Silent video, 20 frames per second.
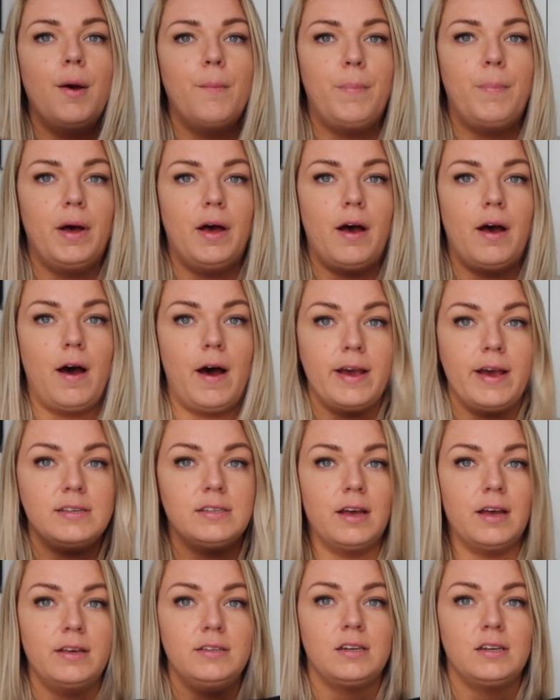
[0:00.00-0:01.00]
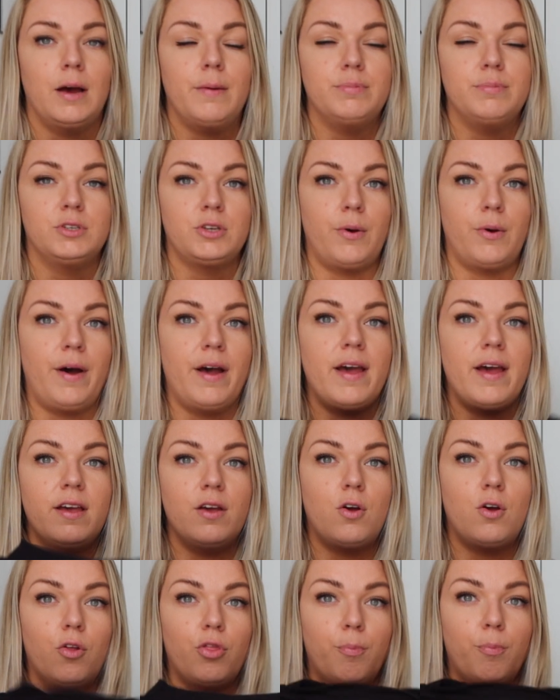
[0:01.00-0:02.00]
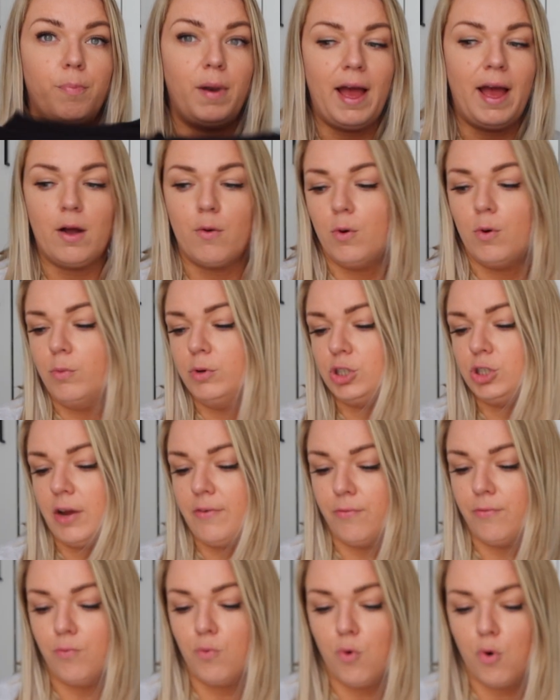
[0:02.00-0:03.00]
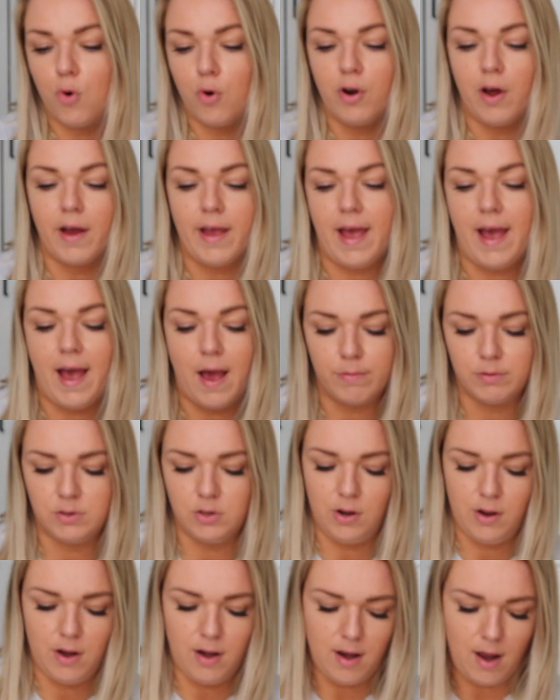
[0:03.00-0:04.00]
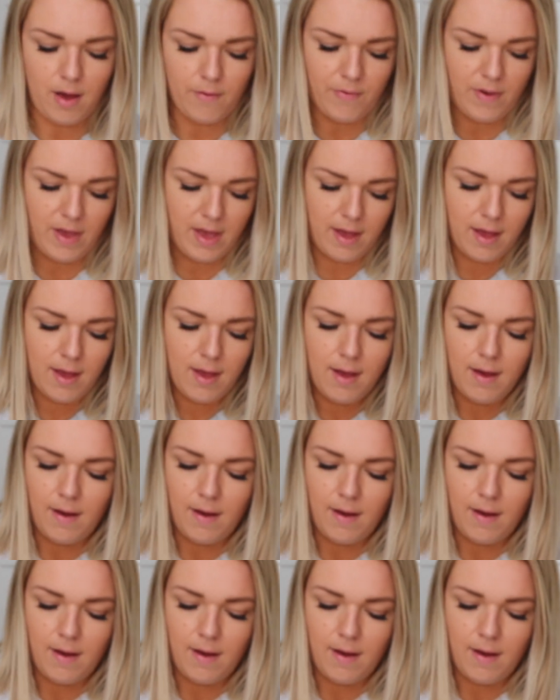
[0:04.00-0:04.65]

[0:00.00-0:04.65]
But I sized up, so I got the black one, which I've worn. I absolutely love it.